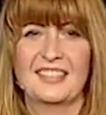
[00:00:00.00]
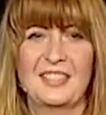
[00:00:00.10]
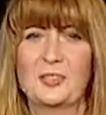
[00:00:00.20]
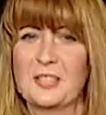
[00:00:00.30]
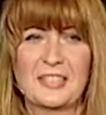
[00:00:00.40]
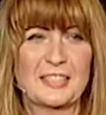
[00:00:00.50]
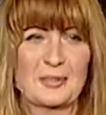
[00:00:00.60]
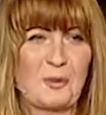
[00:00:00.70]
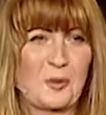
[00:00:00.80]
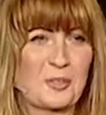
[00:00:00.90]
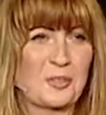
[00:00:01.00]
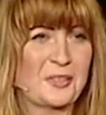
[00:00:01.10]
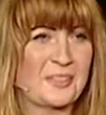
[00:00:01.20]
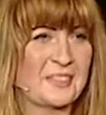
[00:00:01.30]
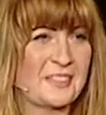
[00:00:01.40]
you didn't smoke
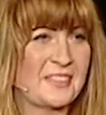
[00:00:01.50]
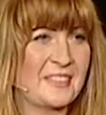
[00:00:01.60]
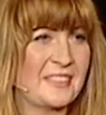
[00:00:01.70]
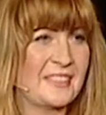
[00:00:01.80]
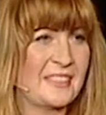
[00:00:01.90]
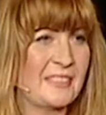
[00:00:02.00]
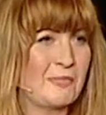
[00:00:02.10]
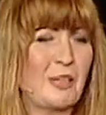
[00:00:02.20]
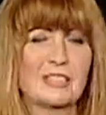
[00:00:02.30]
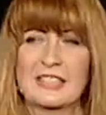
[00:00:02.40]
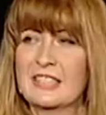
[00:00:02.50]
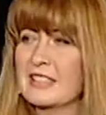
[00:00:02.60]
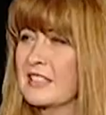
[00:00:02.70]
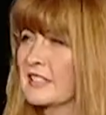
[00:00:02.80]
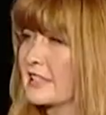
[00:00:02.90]
one
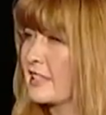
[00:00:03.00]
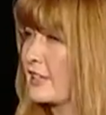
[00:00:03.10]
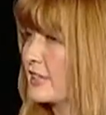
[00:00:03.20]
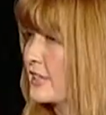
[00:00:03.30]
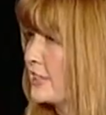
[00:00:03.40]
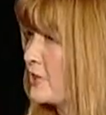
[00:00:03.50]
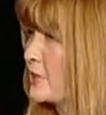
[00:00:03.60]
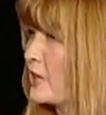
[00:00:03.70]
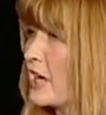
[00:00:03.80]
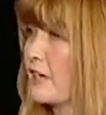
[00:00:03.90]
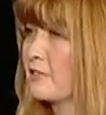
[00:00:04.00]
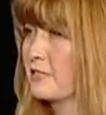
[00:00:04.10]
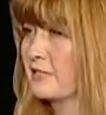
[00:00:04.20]
single cigarette in your life